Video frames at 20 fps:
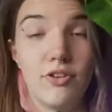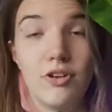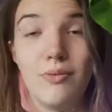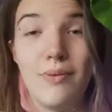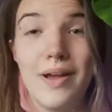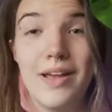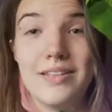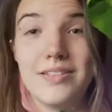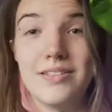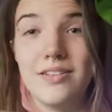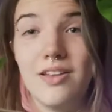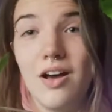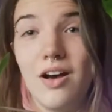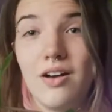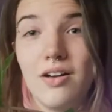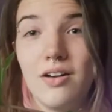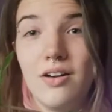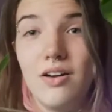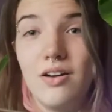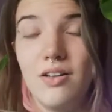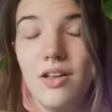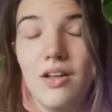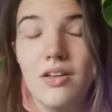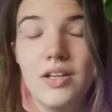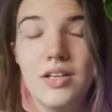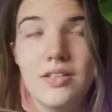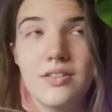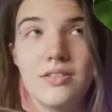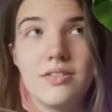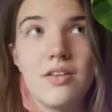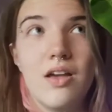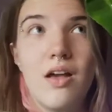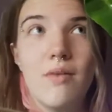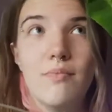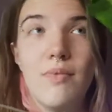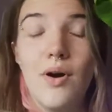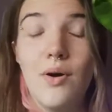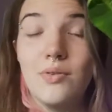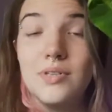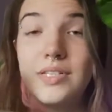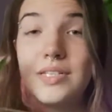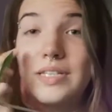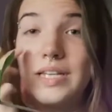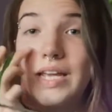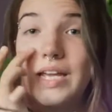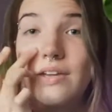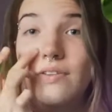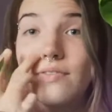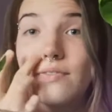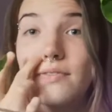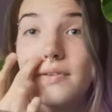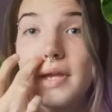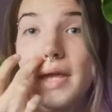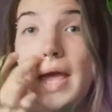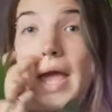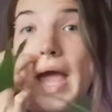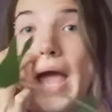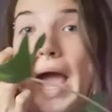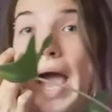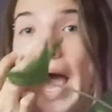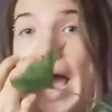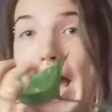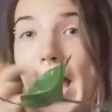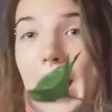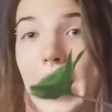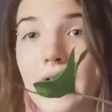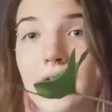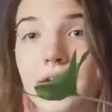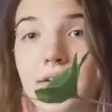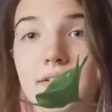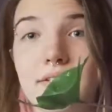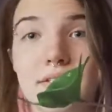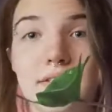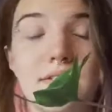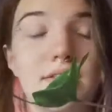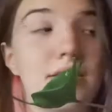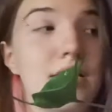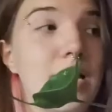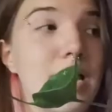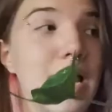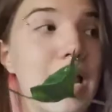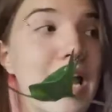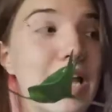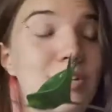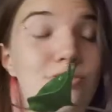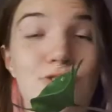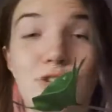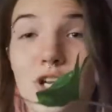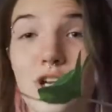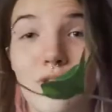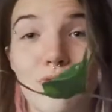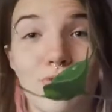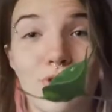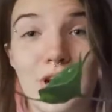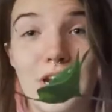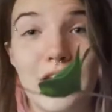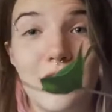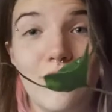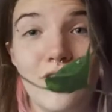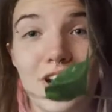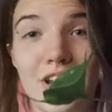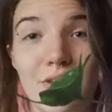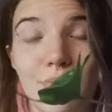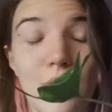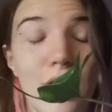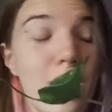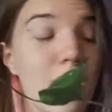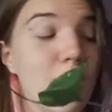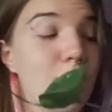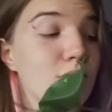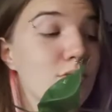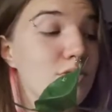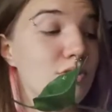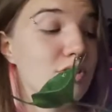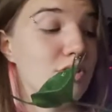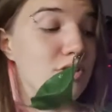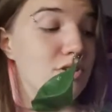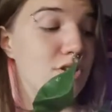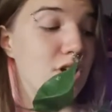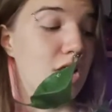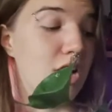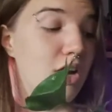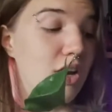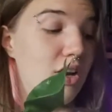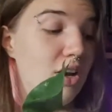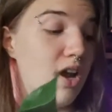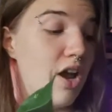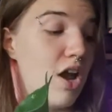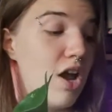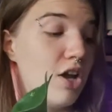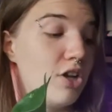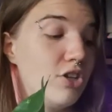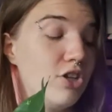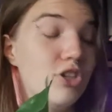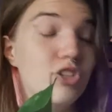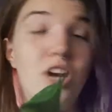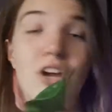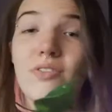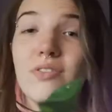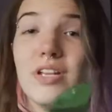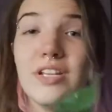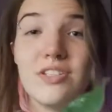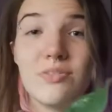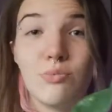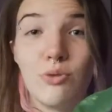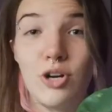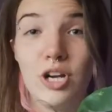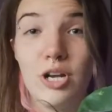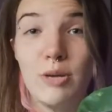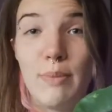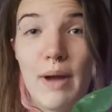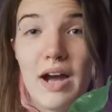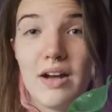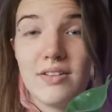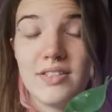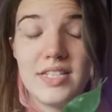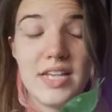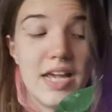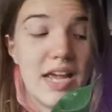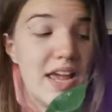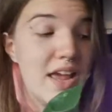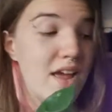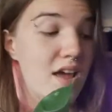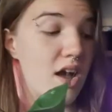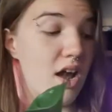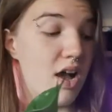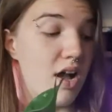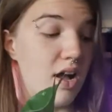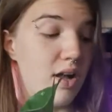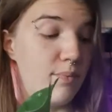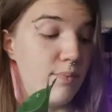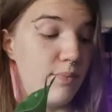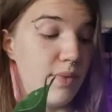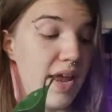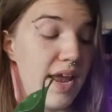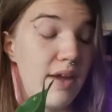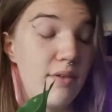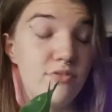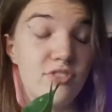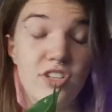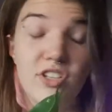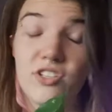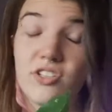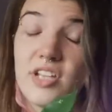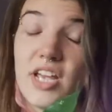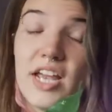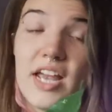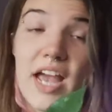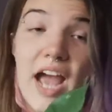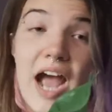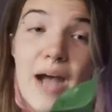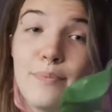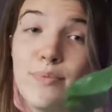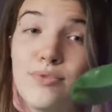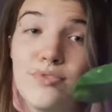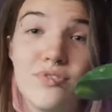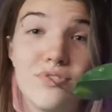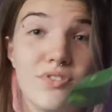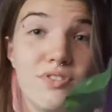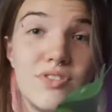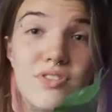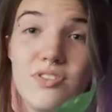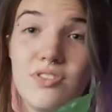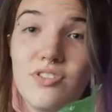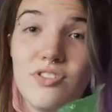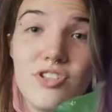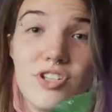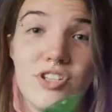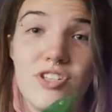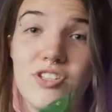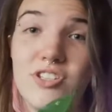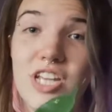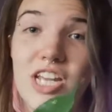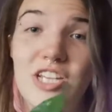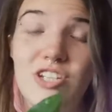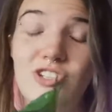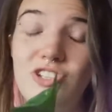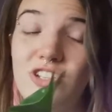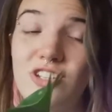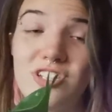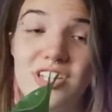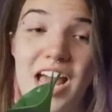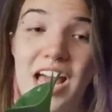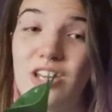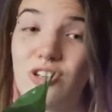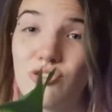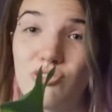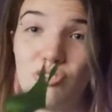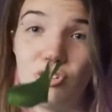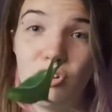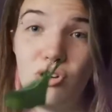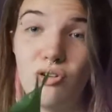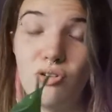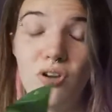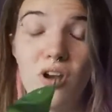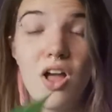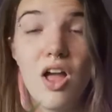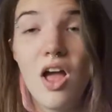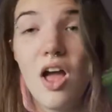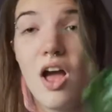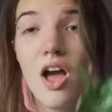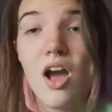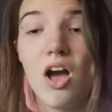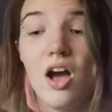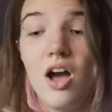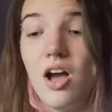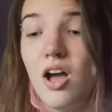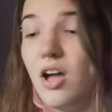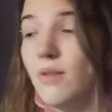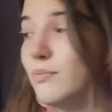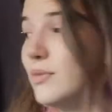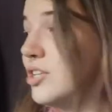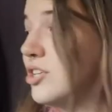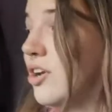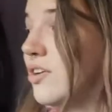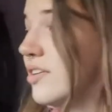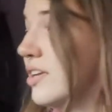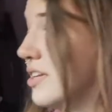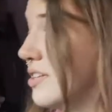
away its oldest leaf, and it's doing really well, so you don't need to worry about it. It happens, it's just natural. You don't